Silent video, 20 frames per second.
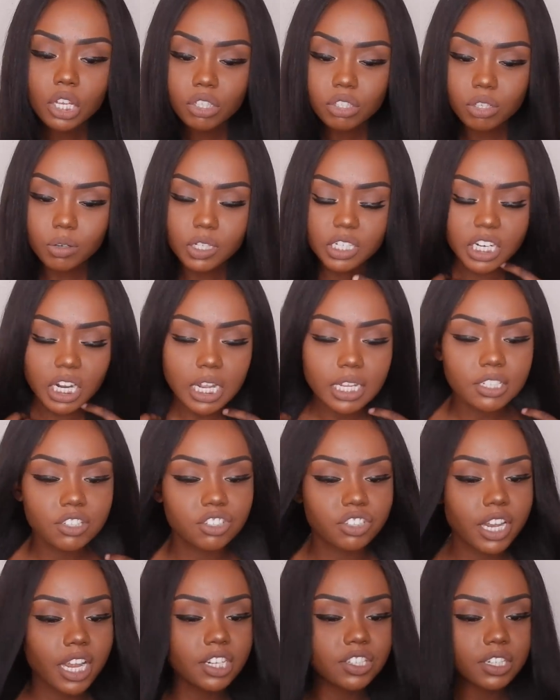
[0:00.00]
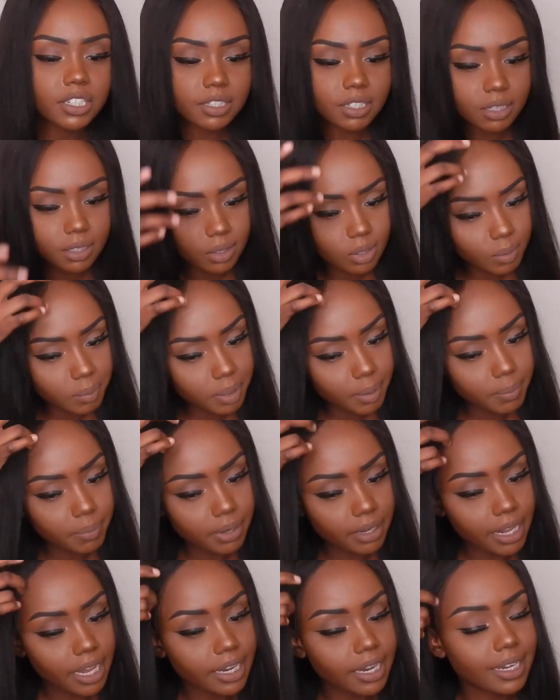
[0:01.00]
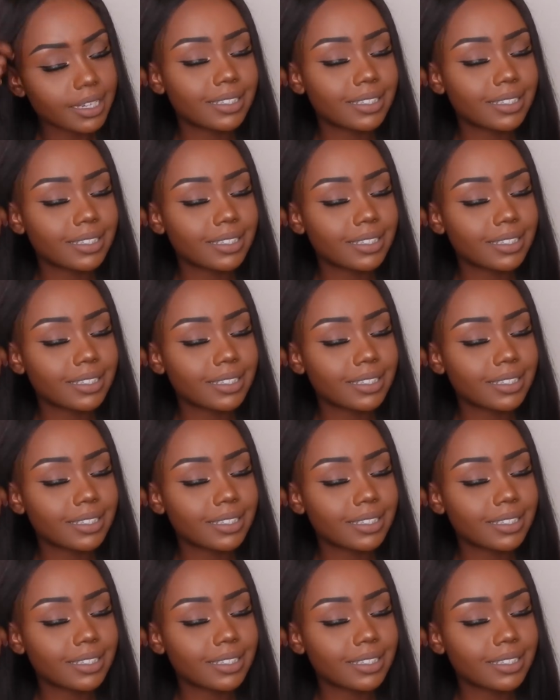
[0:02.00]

So it does shed just a little bit, but like